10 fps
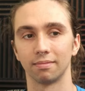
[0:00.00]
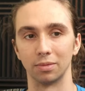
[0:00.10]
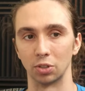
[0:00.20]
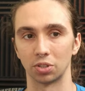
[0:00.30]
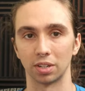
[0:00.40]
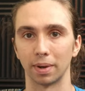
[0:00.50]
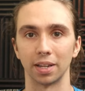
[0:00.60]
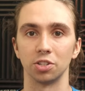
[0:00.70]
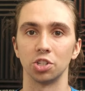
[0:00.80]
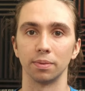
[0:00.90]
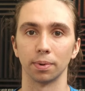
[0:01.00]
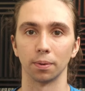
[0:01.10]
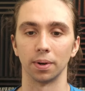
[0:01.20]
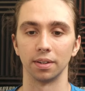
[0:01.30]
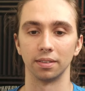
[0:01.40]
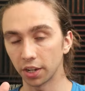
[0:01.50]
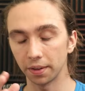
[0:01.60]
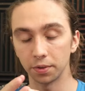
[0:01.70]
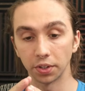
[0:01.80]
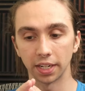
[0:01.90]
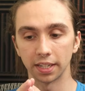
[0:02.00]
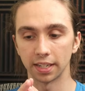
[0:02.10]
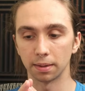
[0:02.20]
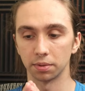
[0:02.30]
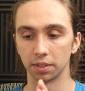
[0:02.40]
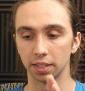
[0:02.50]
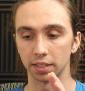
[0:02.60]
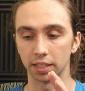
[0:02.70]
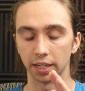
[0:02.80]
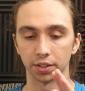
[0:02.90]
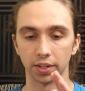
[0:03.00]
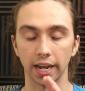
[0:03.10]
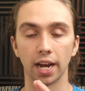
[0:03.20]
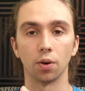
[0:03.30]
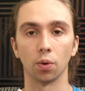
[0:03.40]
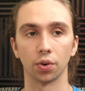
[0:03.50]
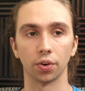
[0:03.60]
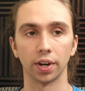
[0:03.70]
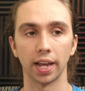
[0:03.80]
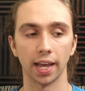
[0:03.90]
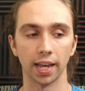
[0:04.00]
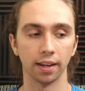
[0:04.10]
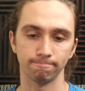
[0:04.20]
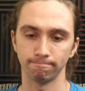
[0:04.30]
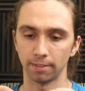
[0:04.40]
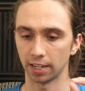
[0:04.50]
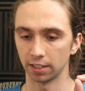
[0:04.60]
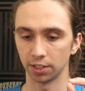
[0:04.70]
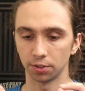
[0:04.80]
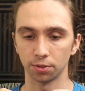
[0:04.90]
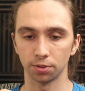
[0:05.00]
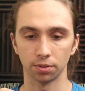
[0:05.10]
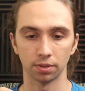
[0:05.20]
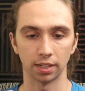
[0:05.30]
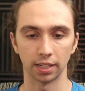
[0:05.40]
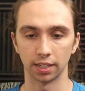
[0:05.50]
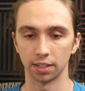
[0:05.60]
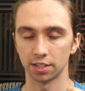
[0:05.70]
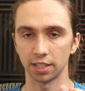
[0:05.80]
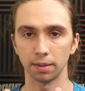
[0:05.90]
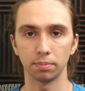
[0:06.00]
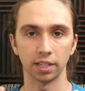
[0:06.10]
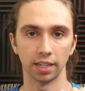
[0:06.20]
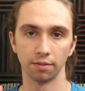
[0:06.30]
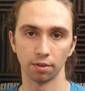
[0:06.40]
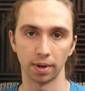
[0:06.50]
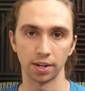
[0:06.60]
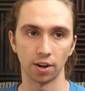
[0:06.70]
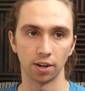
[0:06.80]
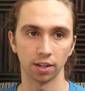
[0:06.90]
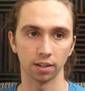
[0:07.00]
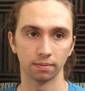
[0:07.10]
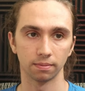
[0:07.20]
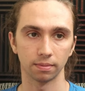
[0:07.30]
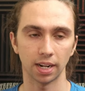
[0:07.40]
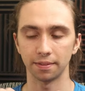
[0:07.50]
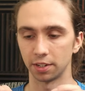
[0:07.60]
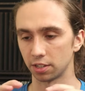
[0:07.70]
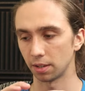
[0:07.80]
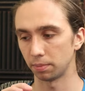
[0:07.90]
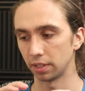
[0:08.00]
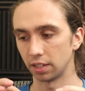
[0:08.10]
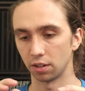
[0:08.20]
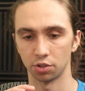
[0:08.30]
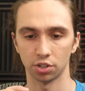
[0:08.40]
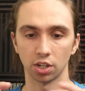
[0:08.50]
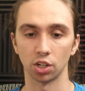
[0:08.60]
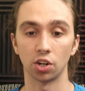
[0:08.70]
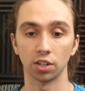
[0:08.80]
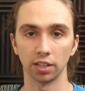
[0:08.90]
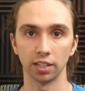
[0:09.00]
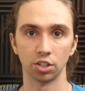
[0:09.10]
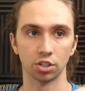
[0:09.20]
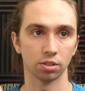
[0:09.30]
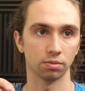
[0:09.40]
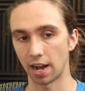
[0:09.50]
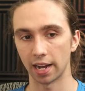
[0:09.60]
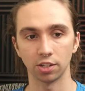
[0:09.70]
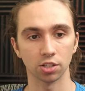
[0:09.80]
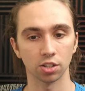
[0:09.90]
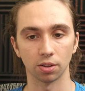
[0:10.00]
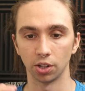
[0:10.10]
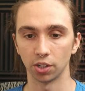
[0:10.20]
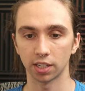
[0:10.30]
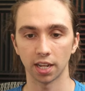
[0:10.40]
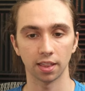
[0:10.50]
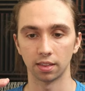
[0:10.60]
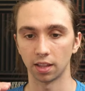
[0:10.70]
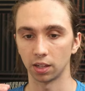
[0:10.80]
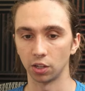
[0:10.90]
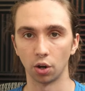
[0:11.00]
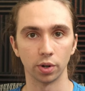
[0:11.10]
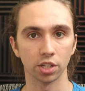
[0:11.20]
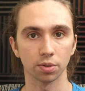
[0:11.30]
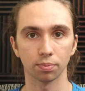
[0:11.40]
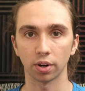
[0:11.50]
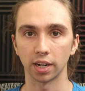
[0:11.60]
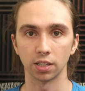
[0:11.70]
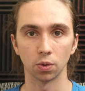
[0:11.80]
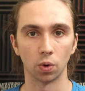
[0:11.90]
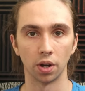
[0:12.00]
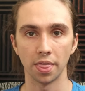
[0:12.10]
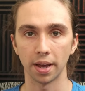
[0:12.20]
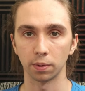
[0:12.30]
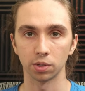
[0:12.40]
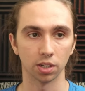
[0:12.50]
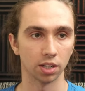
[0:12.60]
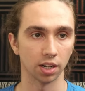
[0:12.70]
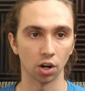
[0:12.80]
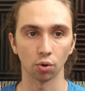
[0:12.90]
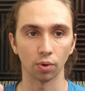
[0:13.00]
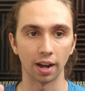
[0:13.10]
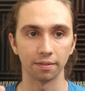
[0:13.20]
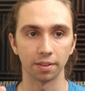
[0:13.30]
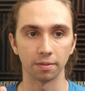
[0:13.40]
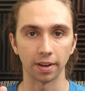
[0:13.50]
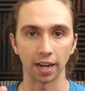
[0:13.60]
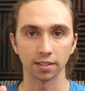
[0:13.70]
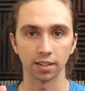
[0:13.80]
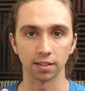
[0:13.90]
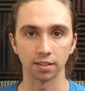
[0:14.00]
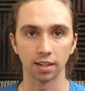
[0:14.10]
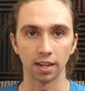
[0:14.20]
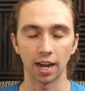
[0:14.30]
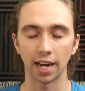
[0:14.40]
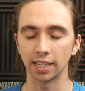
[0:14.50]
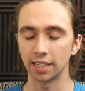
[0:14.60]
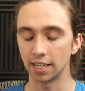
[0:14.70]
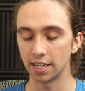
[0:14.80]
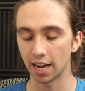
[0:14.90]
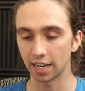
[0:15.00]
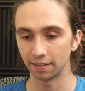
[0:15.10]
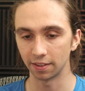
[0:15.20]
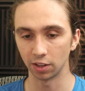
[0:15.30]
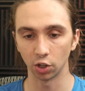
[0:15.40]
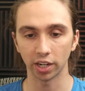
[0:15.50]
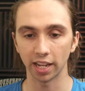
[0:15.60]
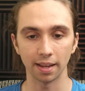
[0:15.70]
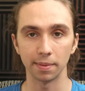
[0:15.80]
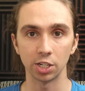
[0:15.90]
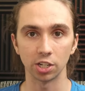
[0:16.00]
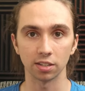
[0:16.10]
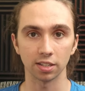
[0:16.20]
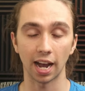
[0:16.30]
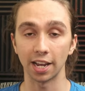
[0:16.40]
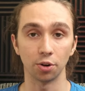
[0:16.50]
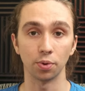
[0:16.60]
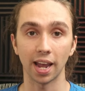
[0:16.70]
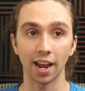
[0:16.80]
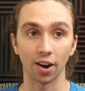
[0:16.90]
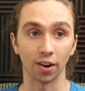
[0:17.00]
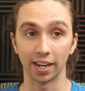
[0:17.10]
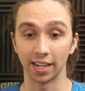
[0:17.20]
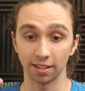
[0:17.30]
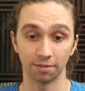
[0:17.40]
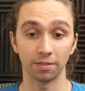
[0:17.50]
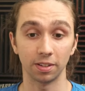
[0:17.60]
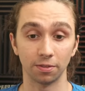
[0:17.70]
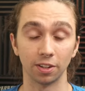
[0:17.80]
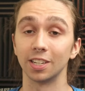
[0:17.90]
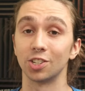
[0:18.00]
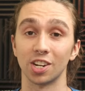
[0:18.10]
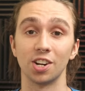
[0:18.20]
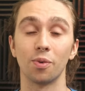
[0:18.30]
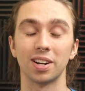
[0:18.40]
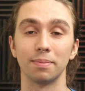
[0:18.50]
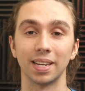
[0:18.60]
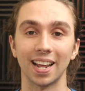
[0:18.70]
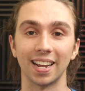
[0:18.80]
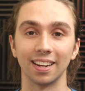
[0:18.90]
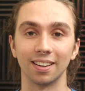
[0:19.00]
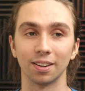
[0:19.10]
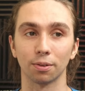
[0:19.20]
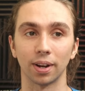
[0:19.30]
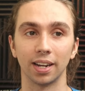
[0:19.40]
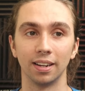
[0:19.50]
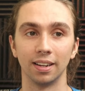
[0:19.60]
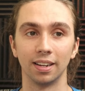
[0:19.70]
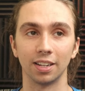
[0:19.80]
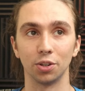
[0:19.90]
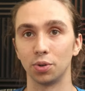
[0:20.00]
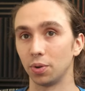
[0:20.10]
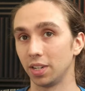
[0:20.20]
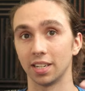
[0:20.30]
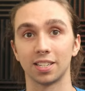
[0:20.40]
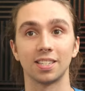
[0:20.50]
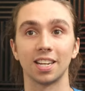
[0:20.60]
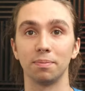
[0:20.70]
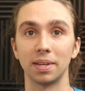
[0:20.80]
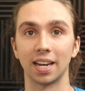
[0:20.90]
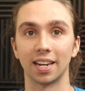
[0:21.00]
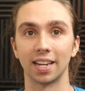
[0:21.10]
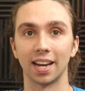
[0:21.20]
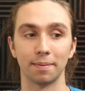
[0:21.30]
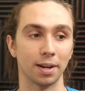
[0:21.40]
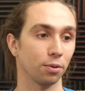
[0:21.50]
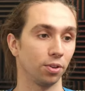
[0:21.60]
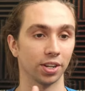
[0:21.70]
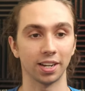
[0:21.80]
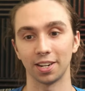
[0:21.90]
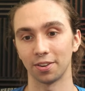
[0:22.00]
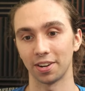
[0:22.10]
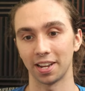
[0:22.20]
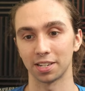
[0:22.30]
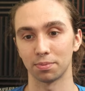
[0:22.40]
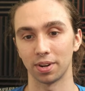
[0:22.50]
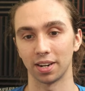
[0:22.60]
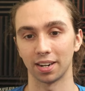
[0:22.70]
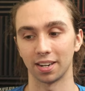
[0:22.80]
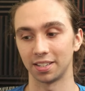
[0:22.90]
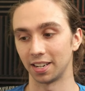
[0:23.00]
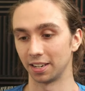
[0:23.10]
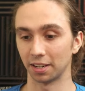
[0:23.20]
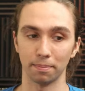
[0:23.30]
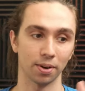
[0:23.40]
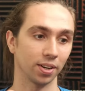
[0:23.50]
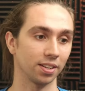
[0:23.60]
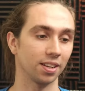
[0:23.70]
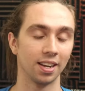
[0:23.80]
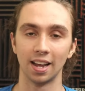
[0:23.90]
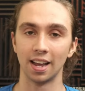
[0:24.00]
I'm just gonna buy the cheaper one. I'll give you a good example of this. The other day I ordered a, like a little uh, slip lead for my dog. Not even a slip lead, no, it's just a long leash. I just looked at the lowest price one that was gonna arrive the fastest. I did not even look at images. I don't care. It's a fifty foot leash. I know what I'm getting, right? You don't need to sell me on it. I'm not looking at your enhanced brand content, comparing it to, the...